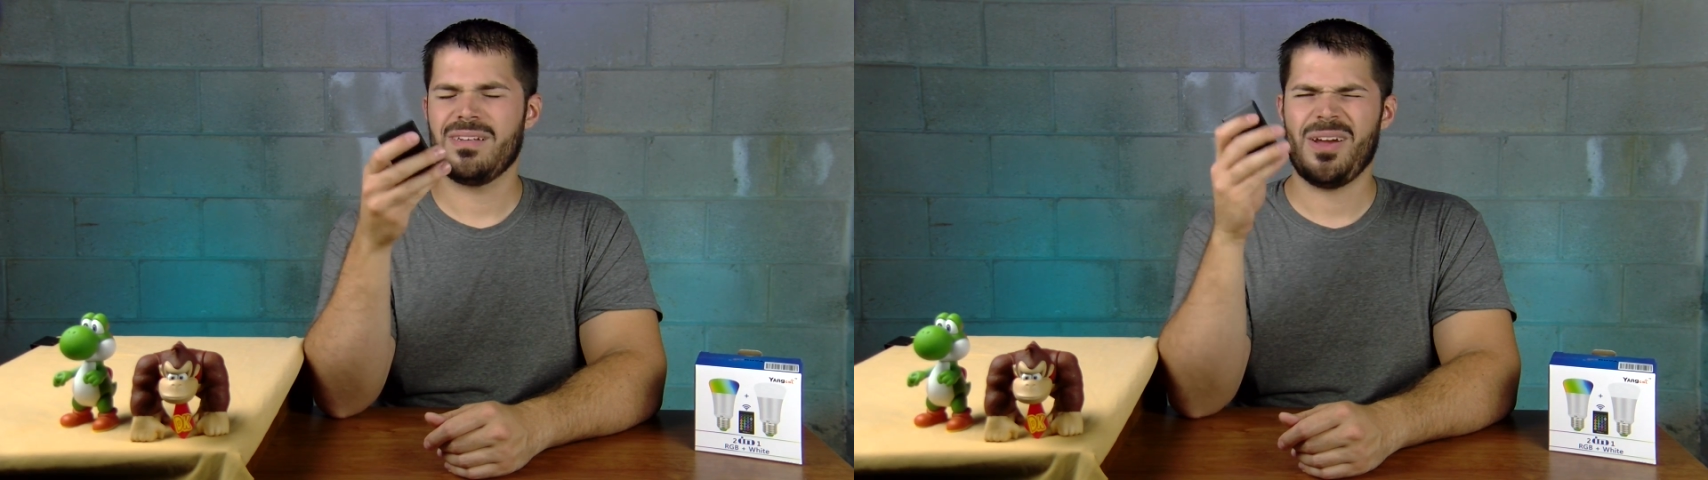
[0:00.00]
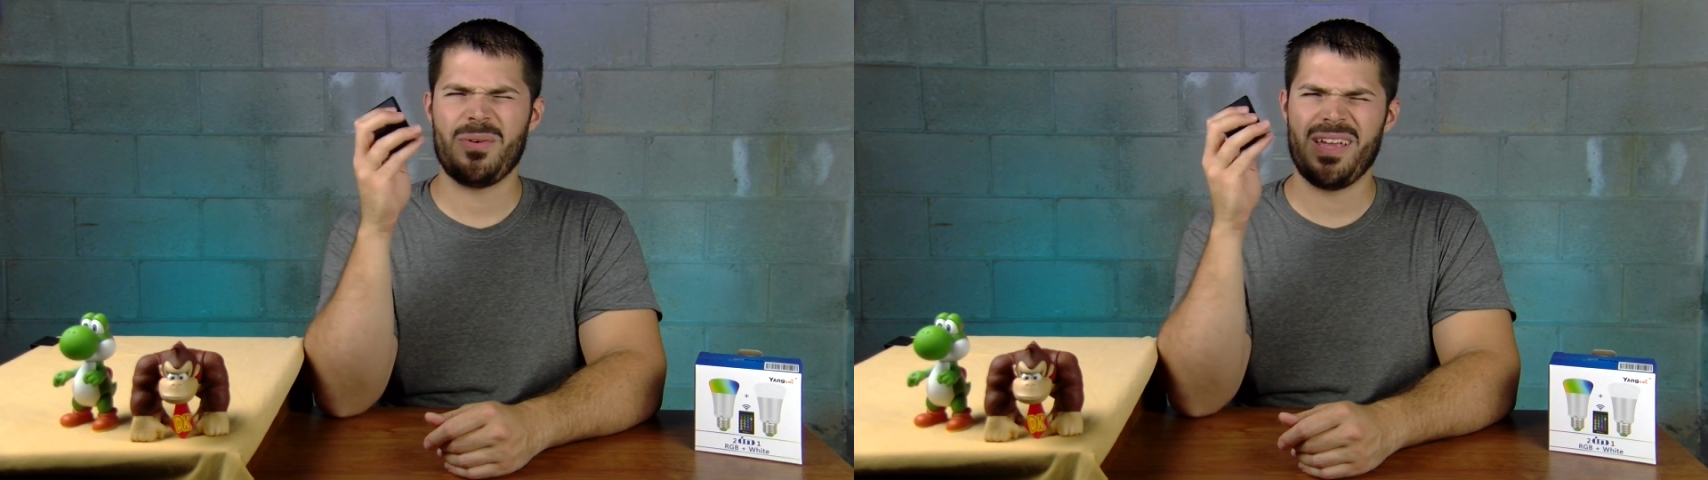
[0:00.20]

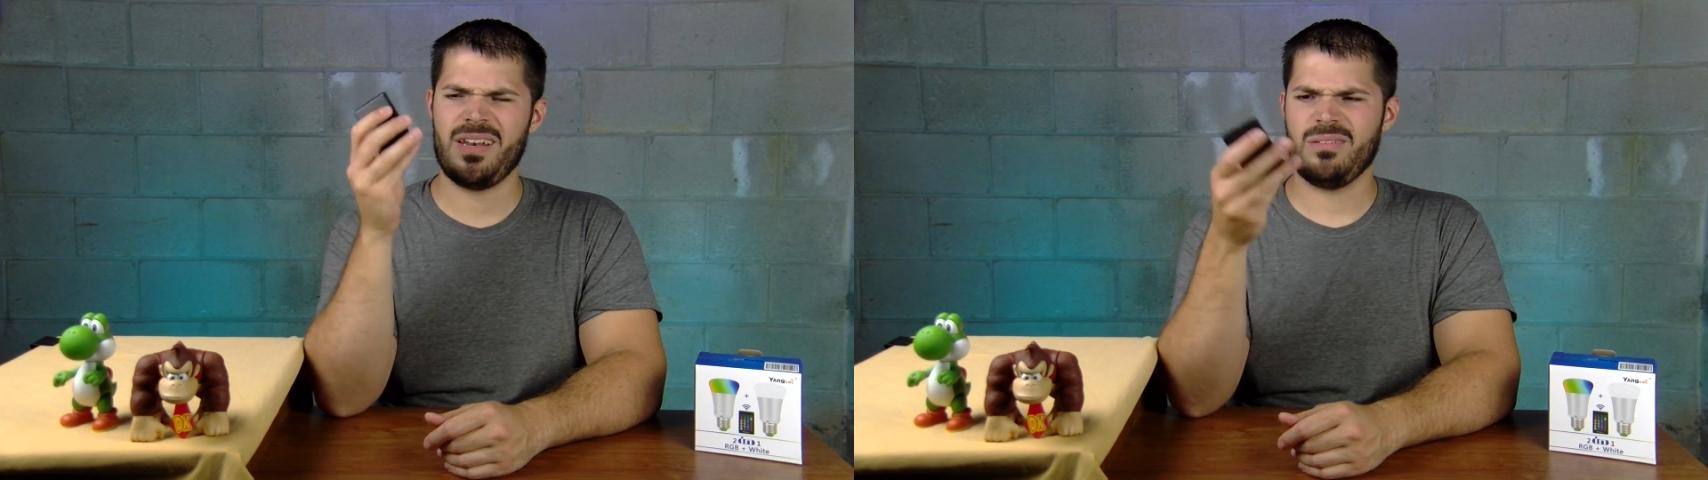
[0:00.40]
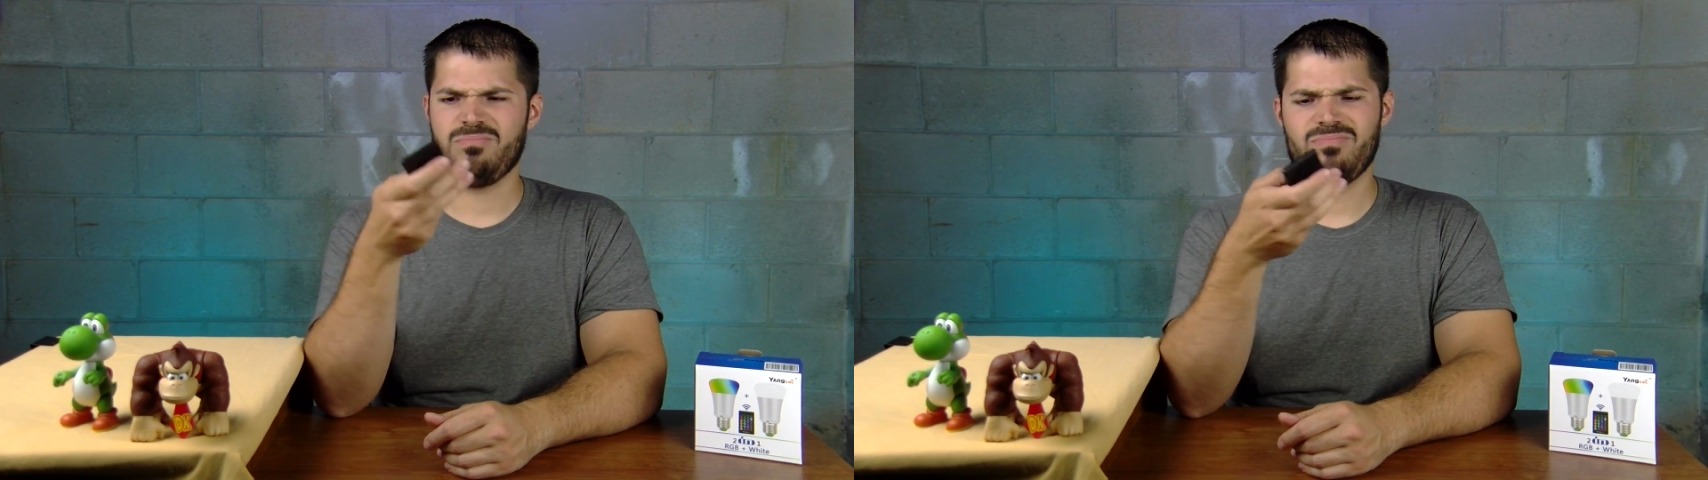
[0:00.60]
Now we're
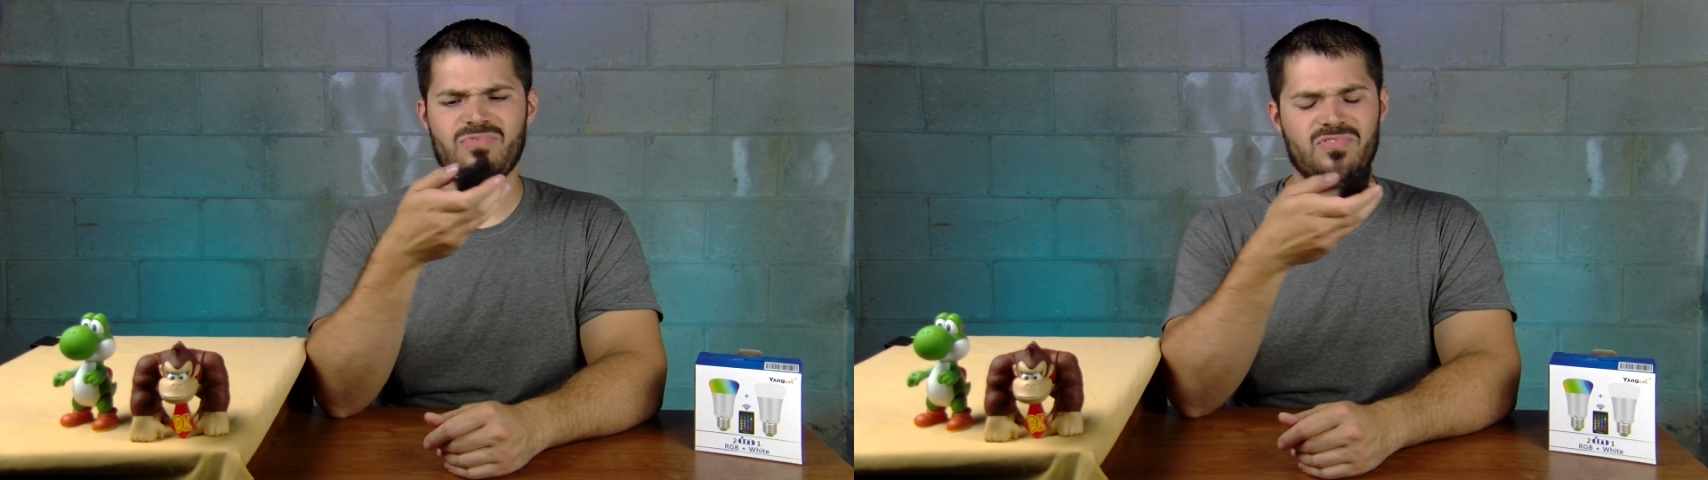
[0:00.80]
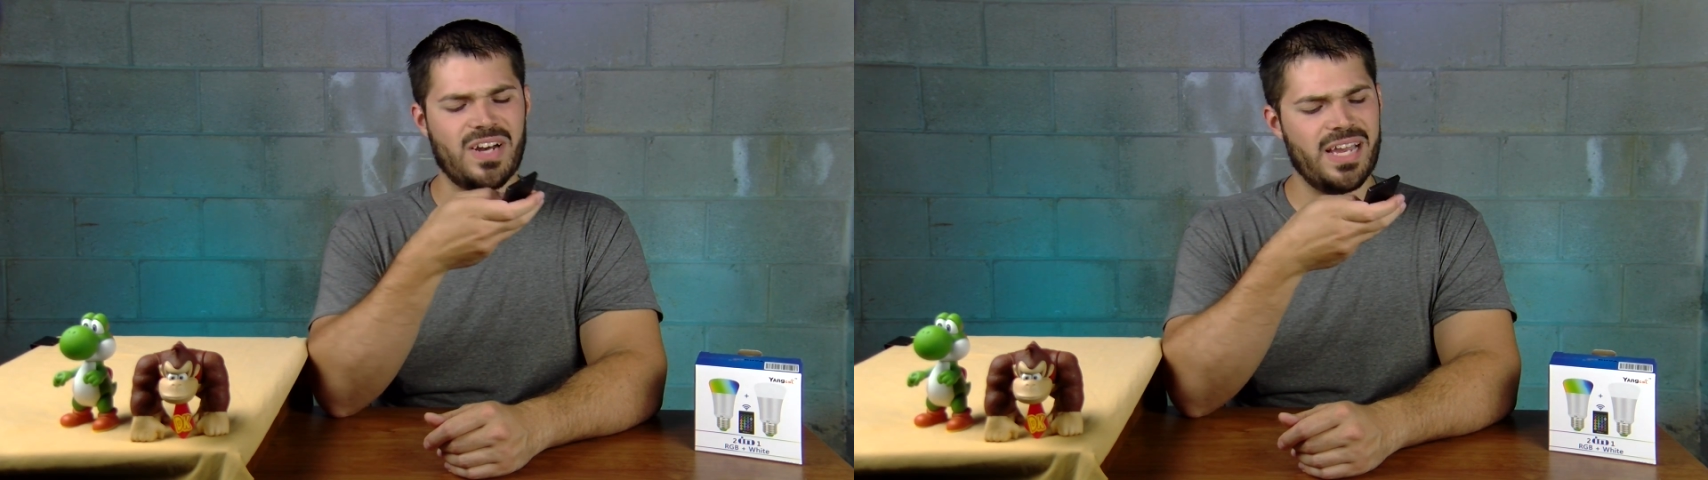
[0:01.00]
getting
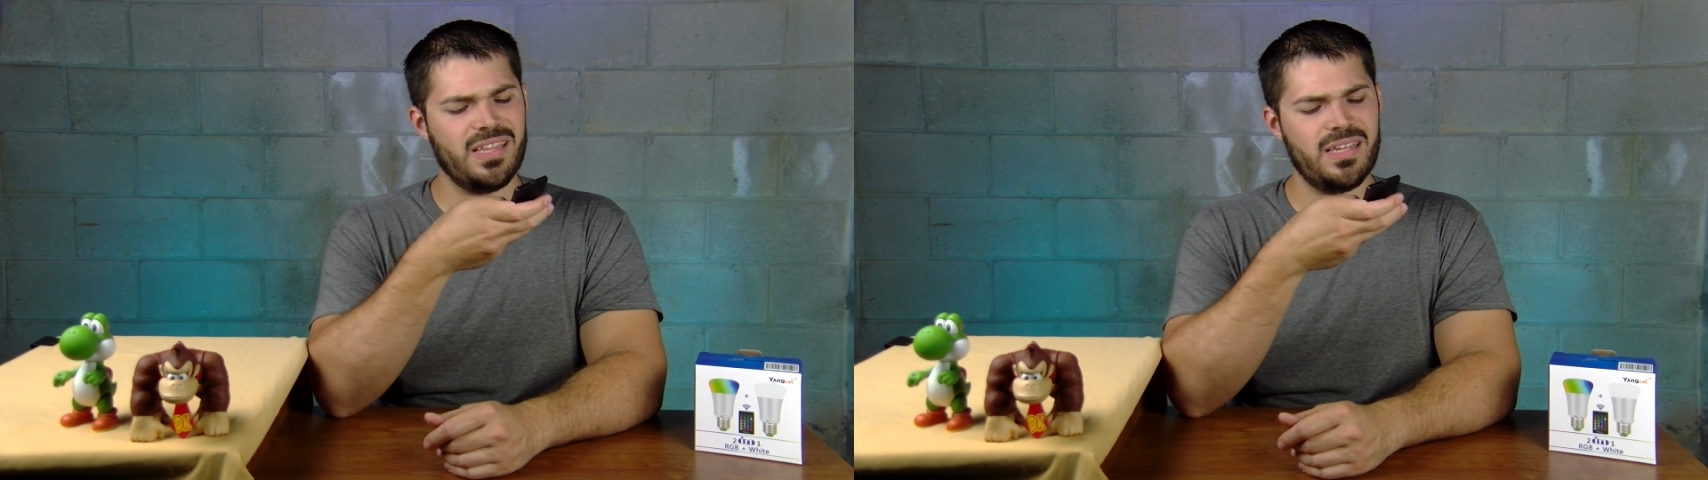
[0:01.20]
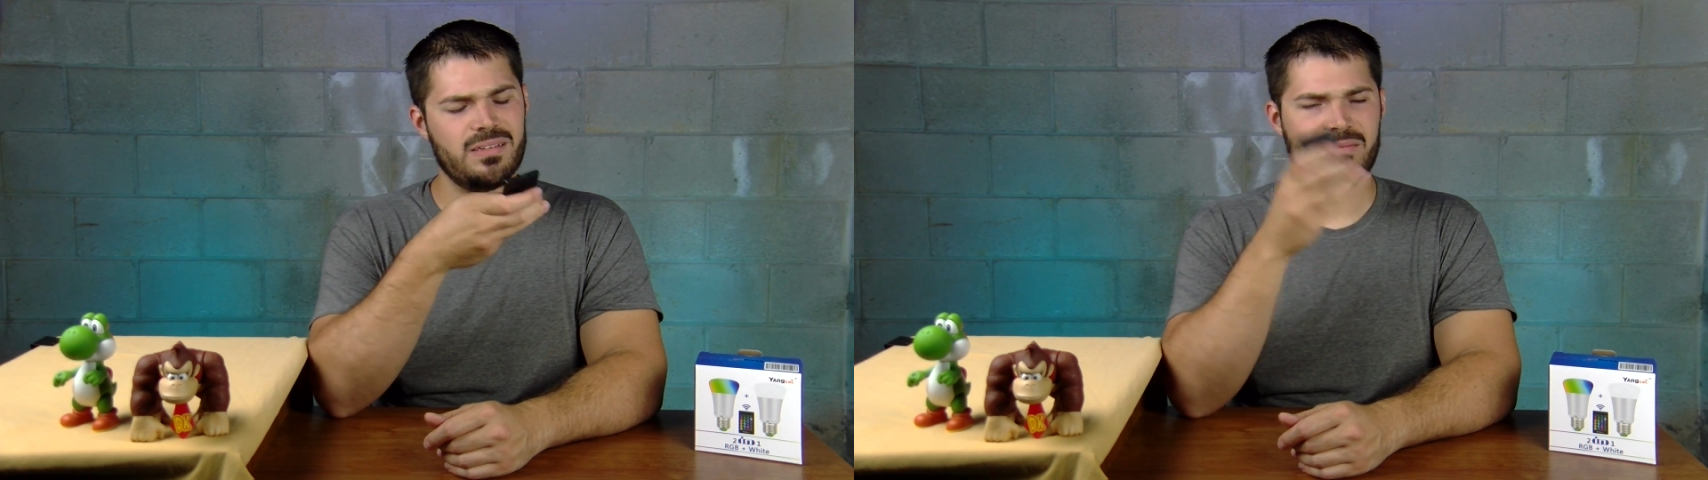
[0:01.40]

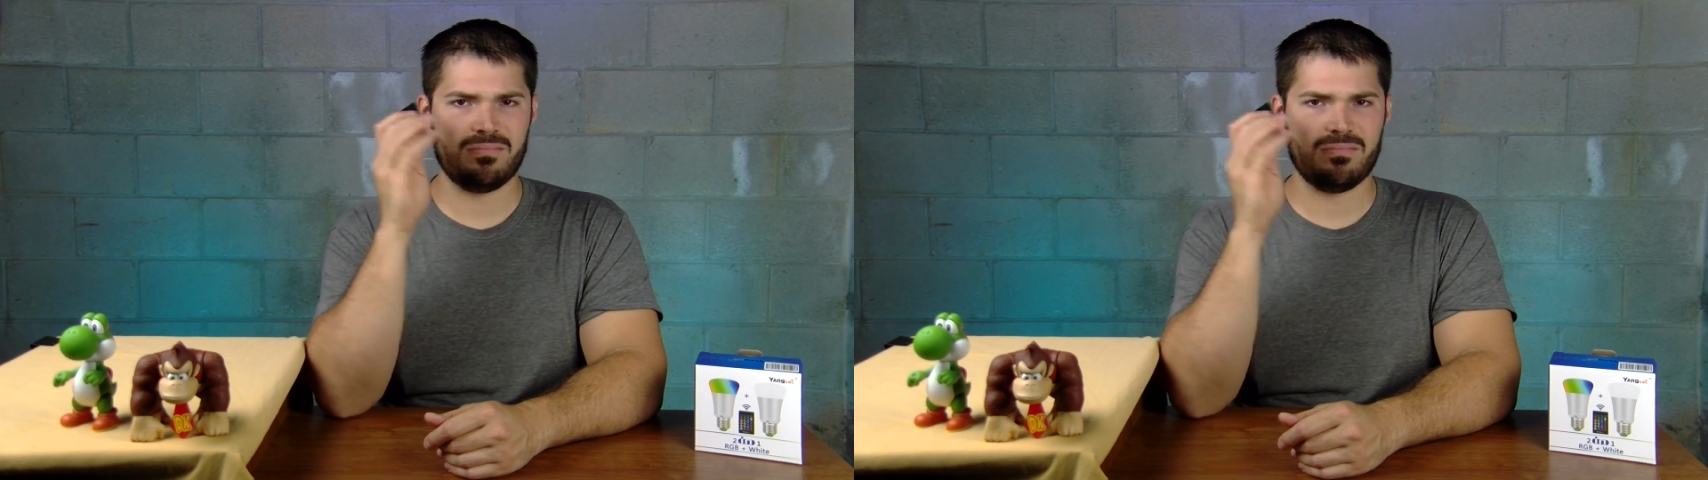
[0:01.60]
violet,